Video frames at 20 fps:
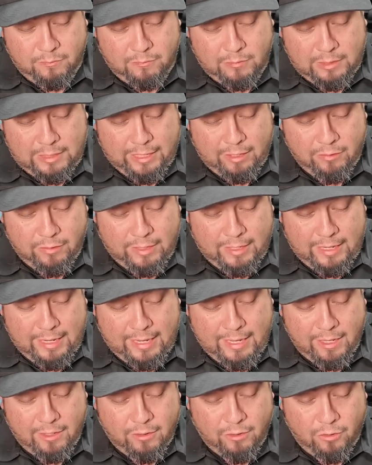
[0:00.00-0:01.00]
layer that it
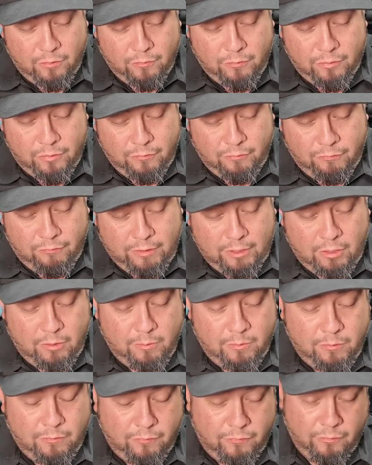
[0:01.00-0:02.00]
had over the
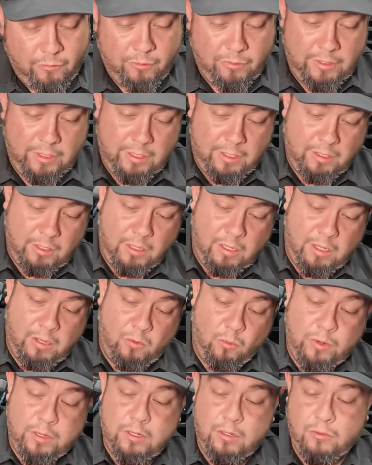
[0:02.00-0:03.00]
film for the
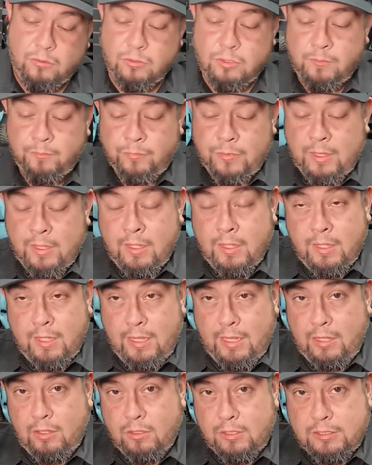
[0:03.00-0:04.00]
windows.
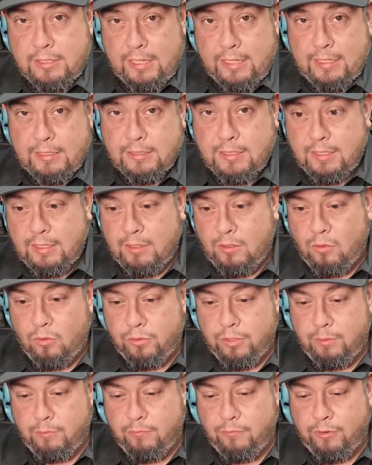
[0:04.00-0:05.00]
It looks like it's going to
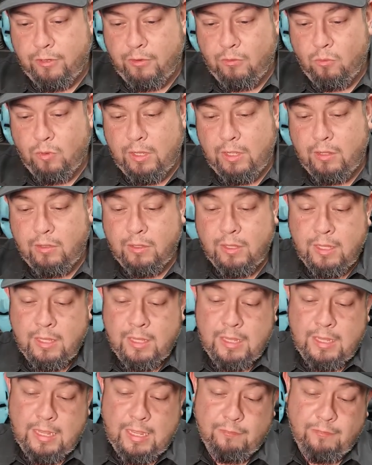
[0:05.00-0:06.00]
hold up very well.
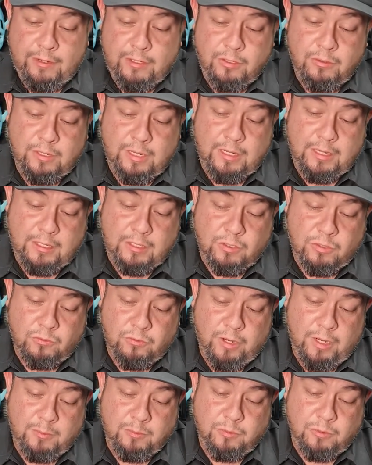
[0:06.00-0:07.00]
If I do get any
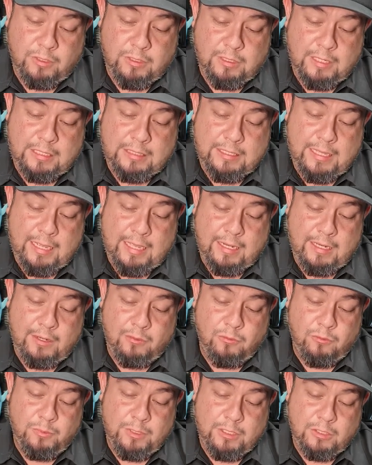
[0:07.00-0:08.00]
scrapes or anything like that, it
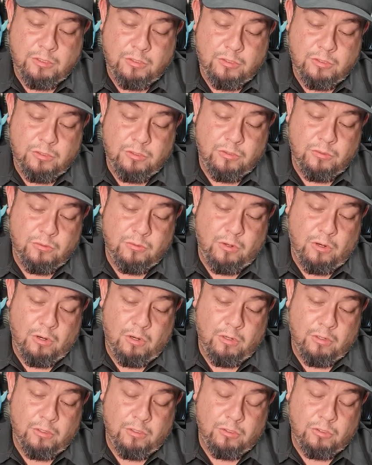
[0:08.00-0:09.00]
won't be too
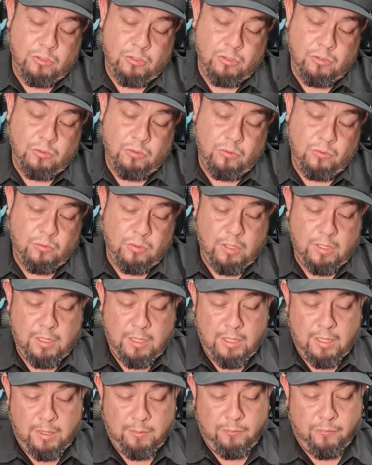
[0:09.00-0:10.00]
hard to
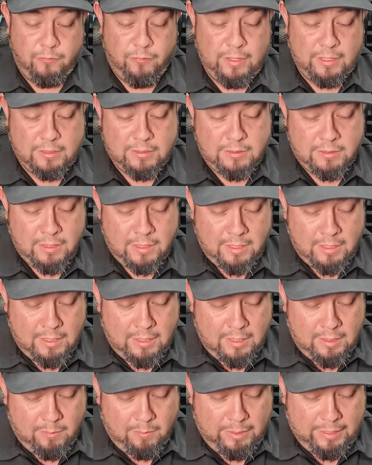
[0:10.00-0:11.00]
fix.
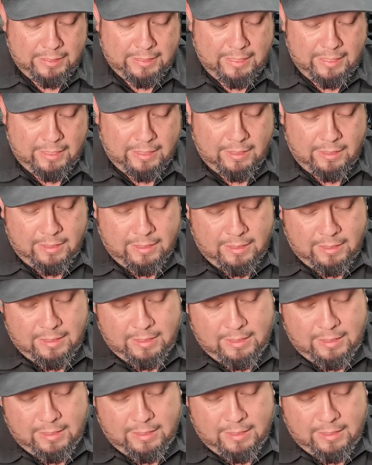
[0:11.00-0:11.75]
But again,